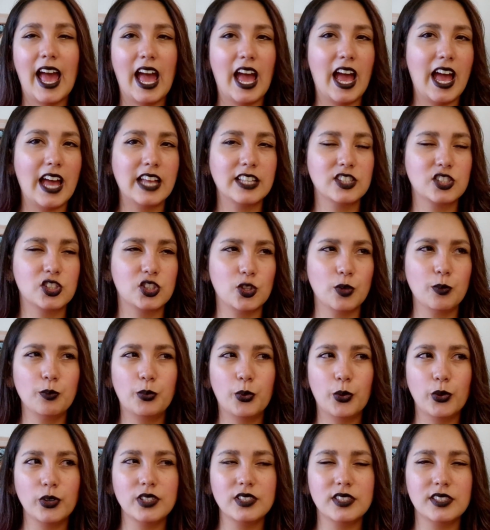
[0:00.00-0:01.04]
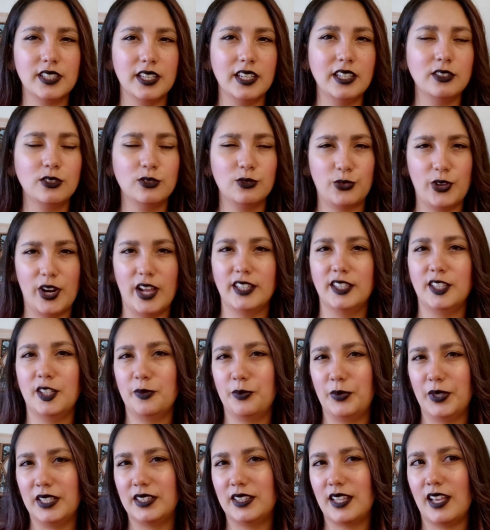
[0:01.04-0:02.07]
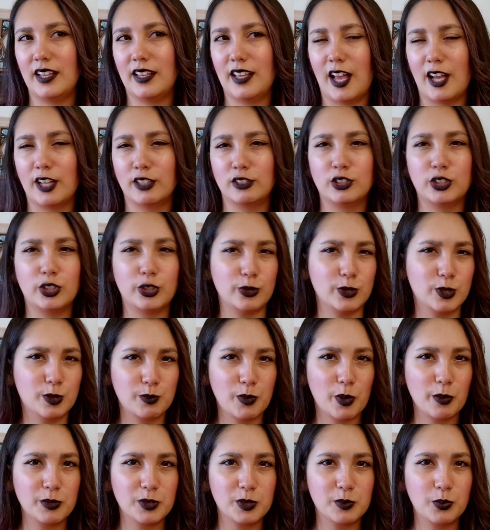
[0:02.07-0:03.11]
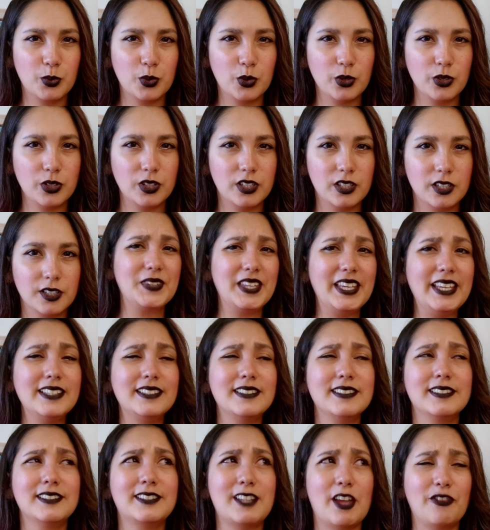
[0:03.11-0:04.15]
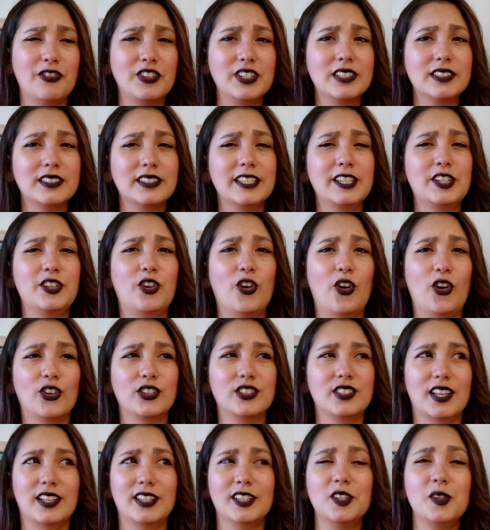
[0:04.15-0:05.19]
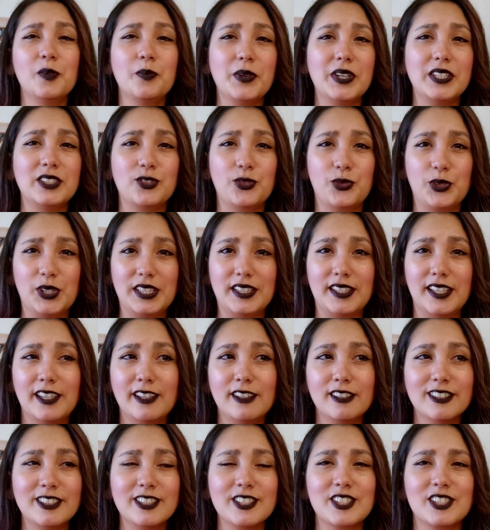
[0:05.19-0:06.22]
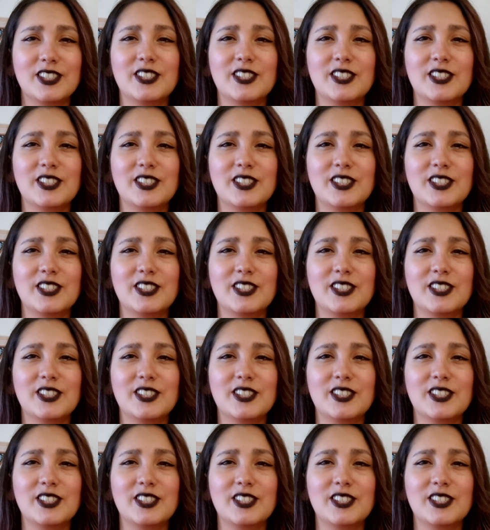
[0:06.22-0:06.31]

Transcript: At some points it read a bit like a Goosebumps book. It definitely got a little bit ridiculous.